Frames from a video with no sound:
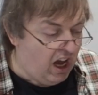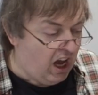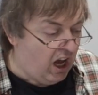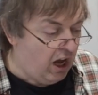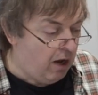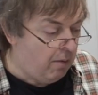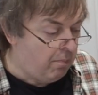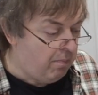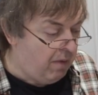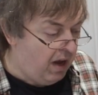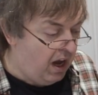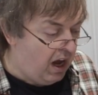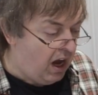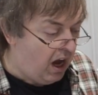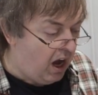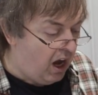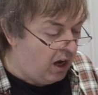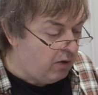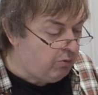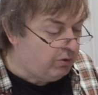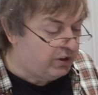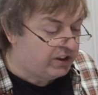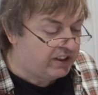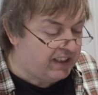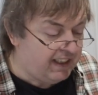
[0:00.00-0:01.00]

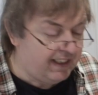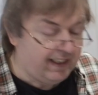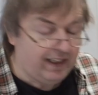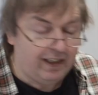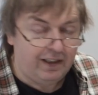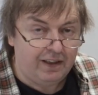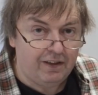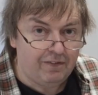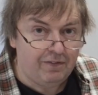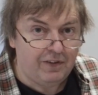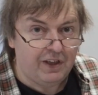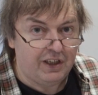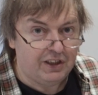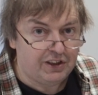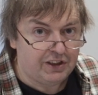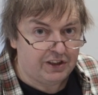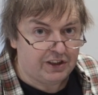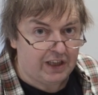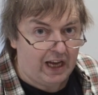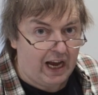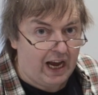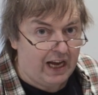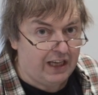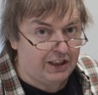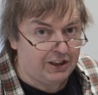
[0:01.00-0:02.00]
I was thinking of
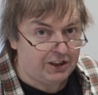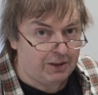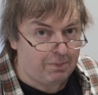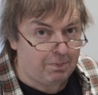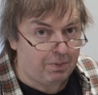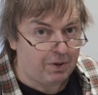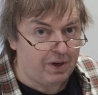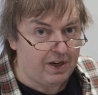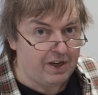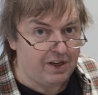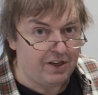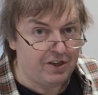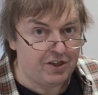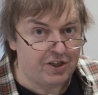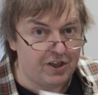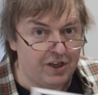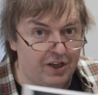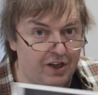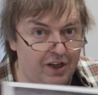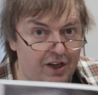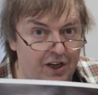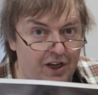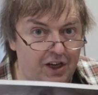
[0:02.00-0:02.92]
this as a print